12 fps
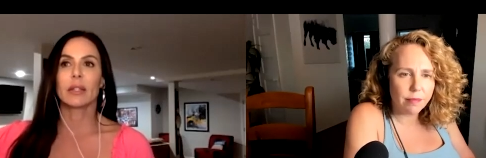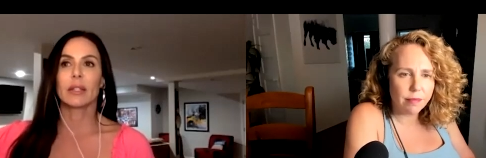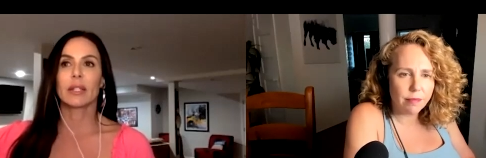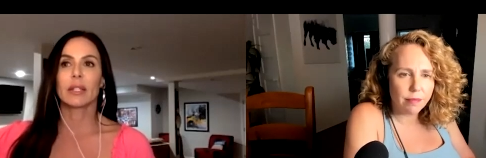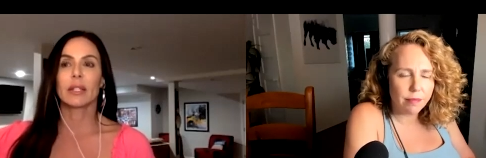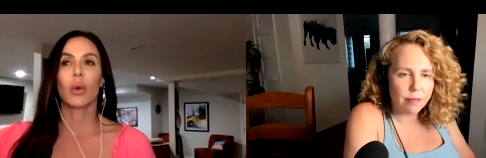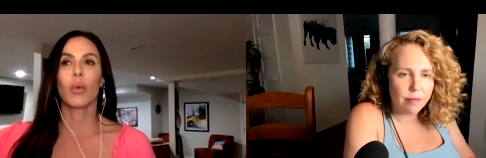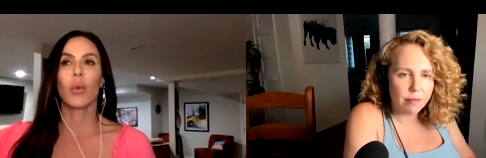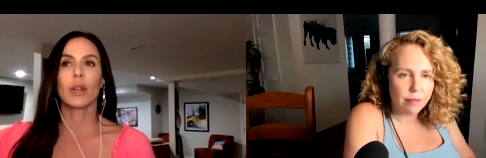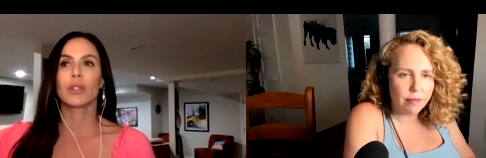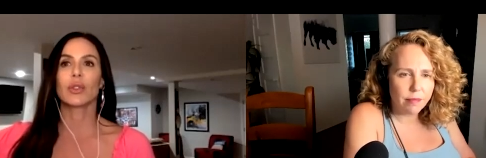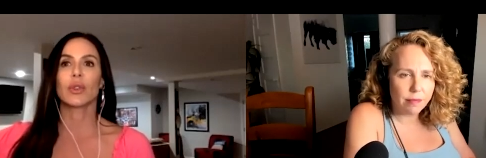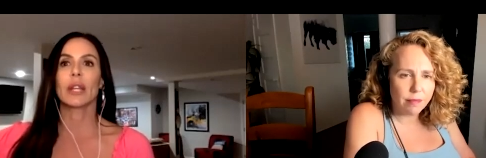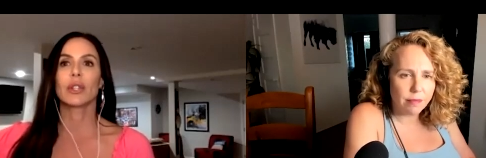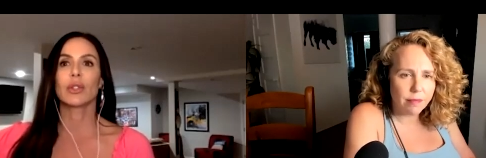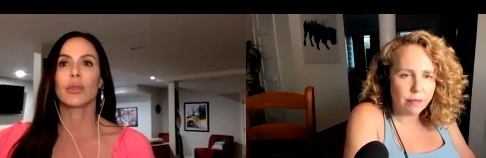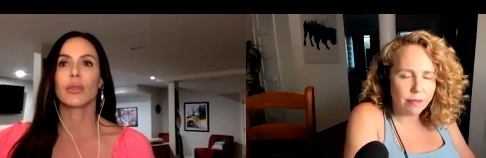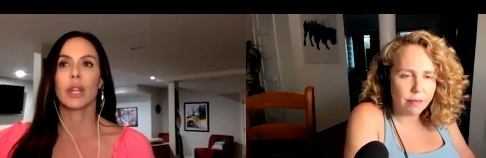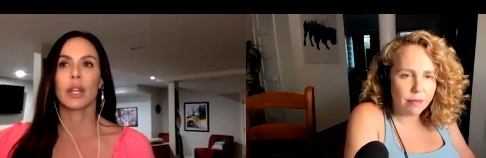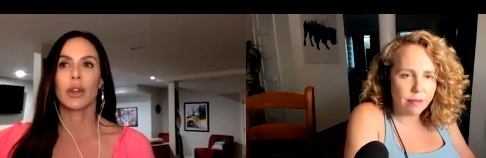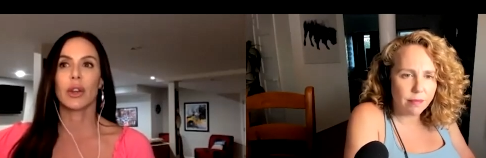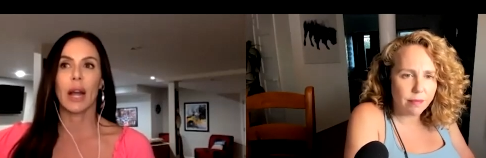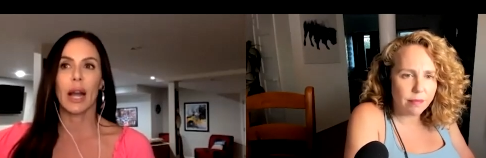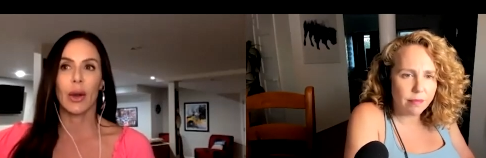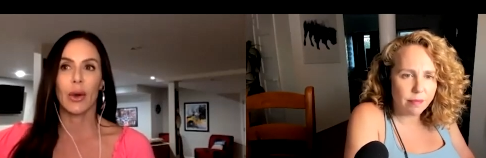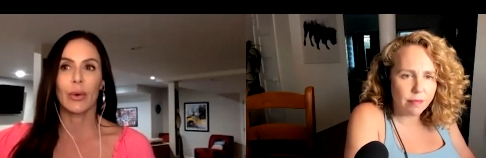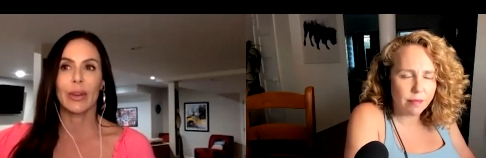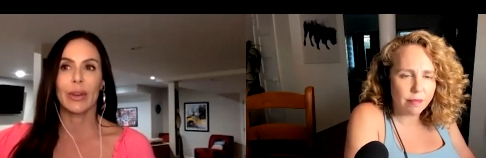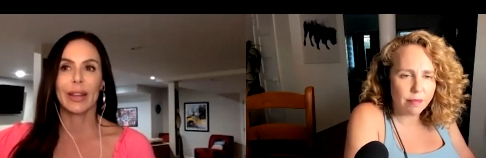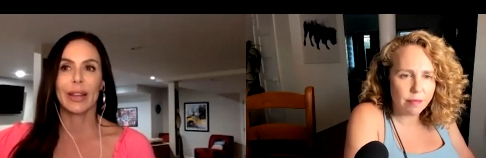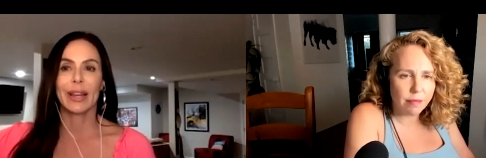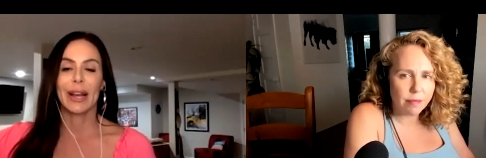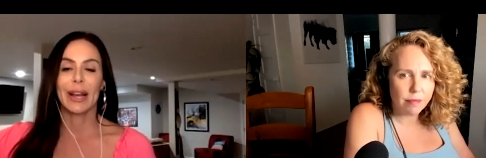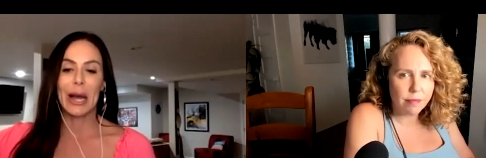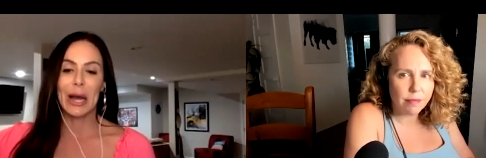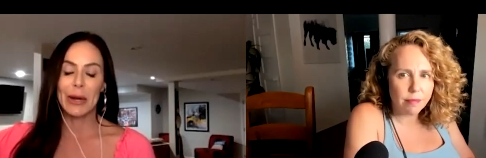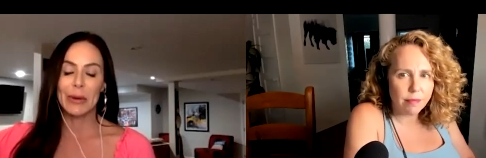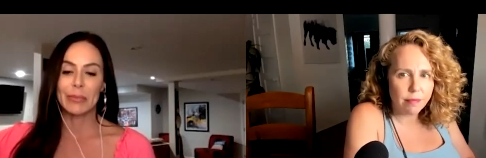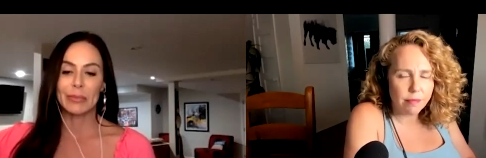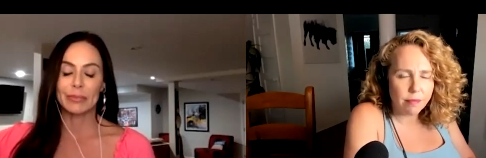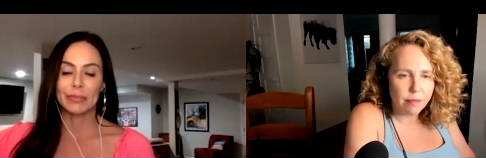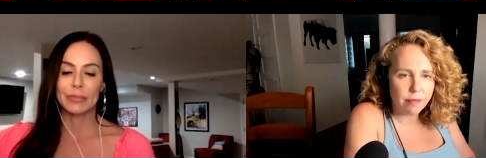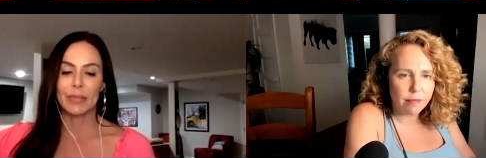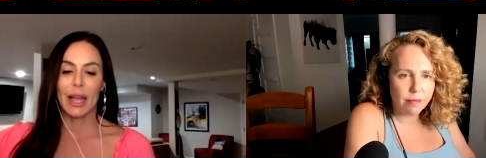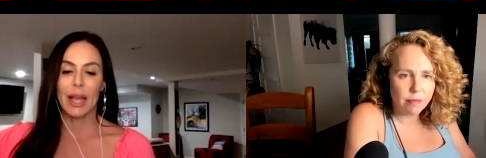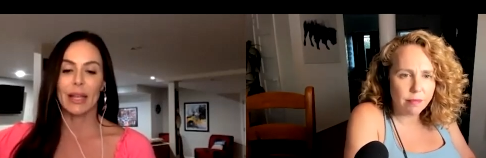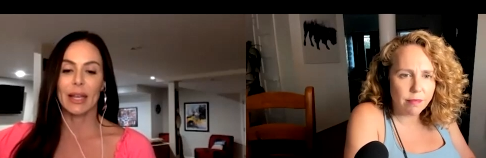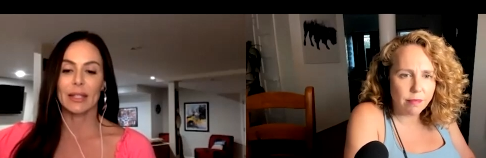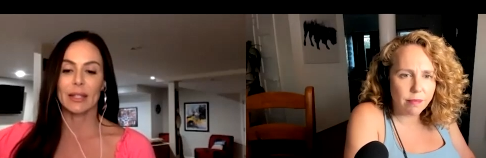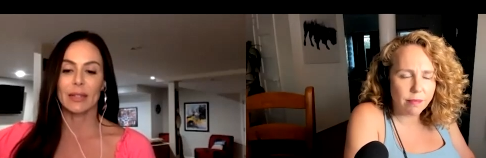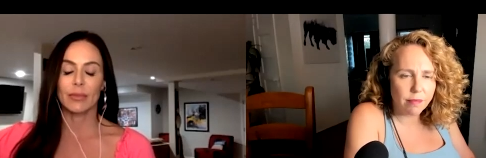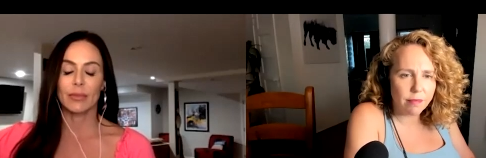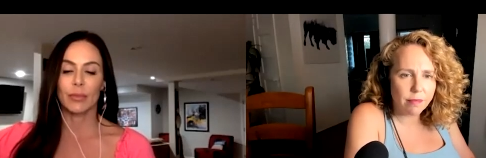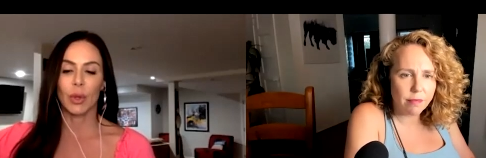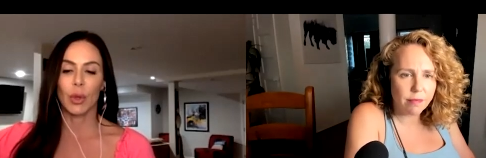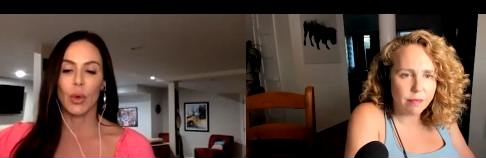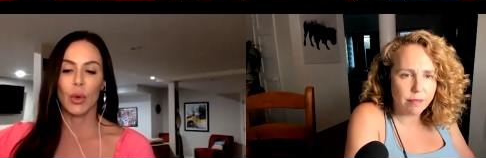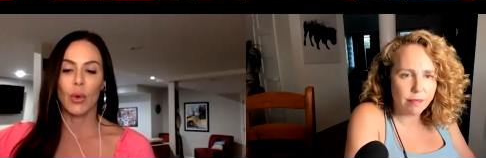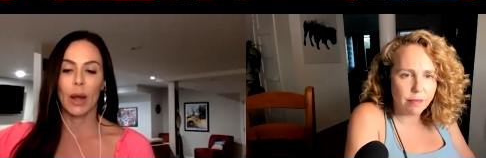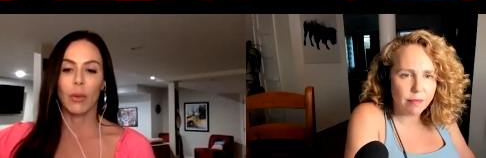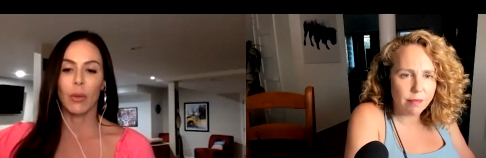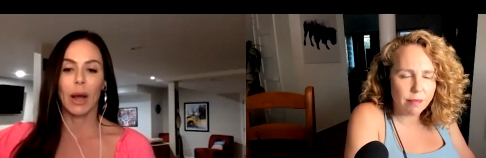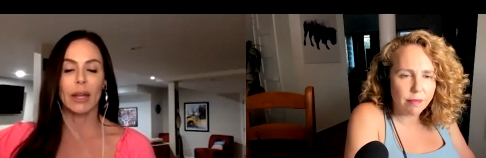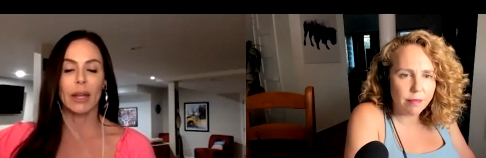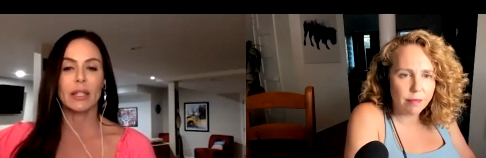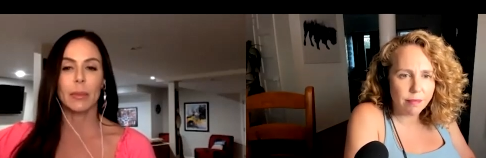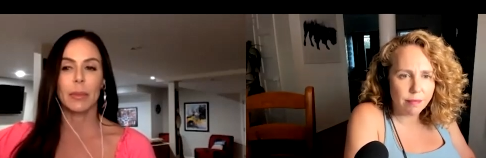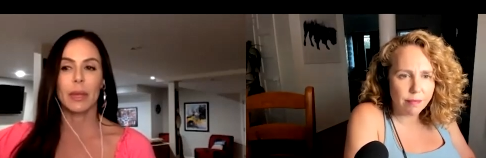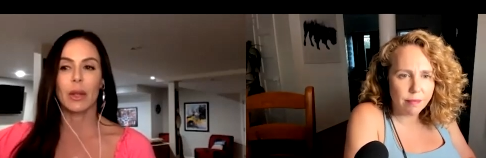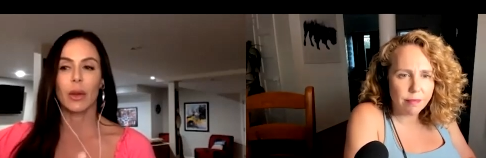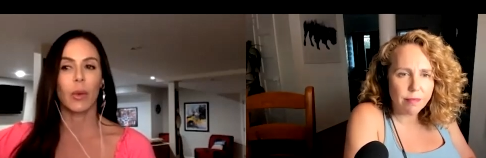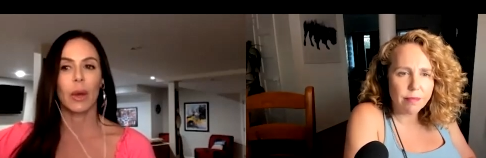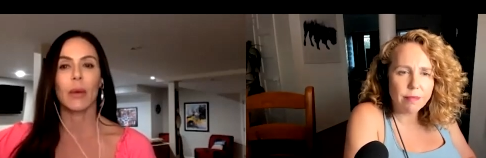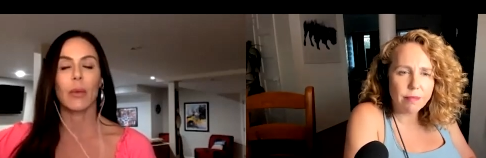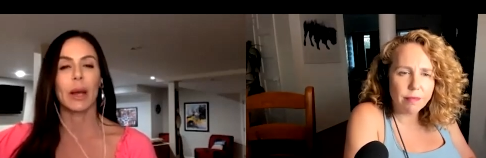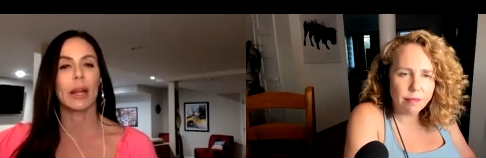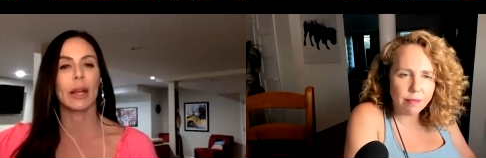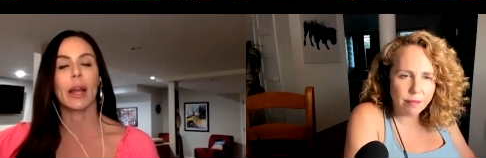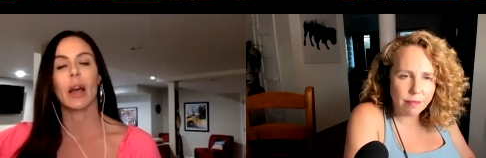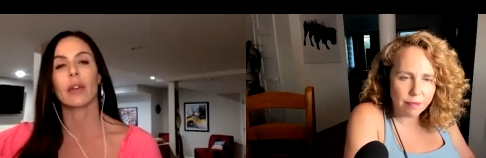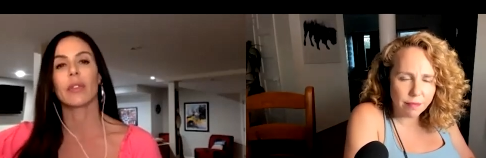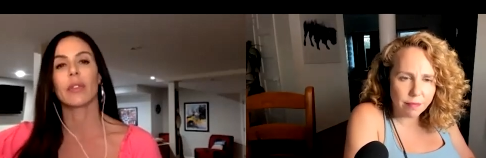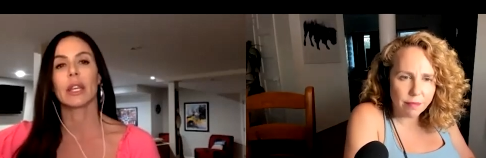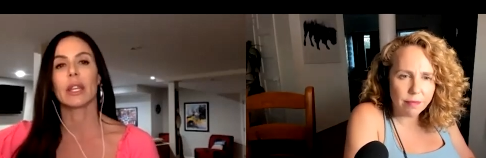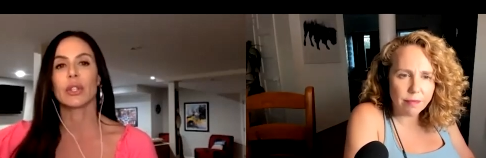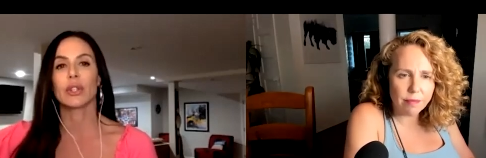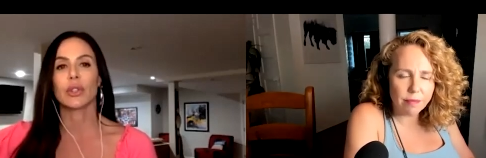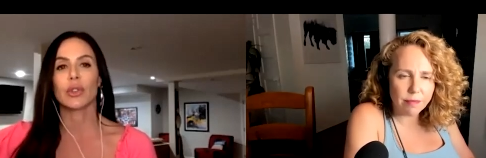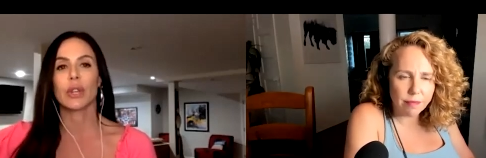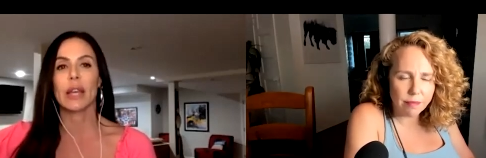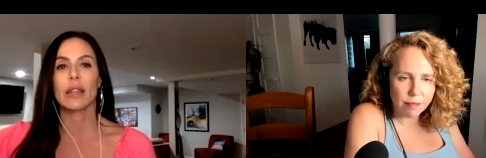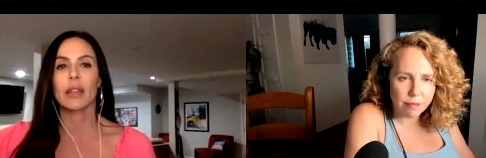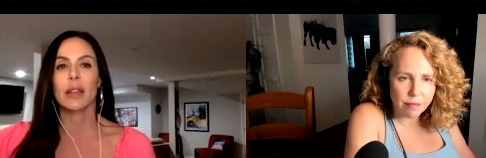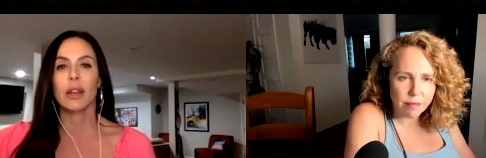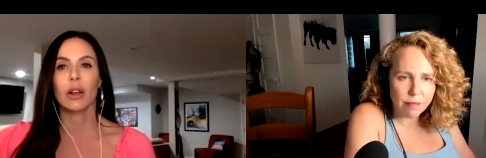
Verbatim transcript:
Speaker 1: still was trying to figure out, um, I guess, who I wanted to be or what I wanted out of the industry. I think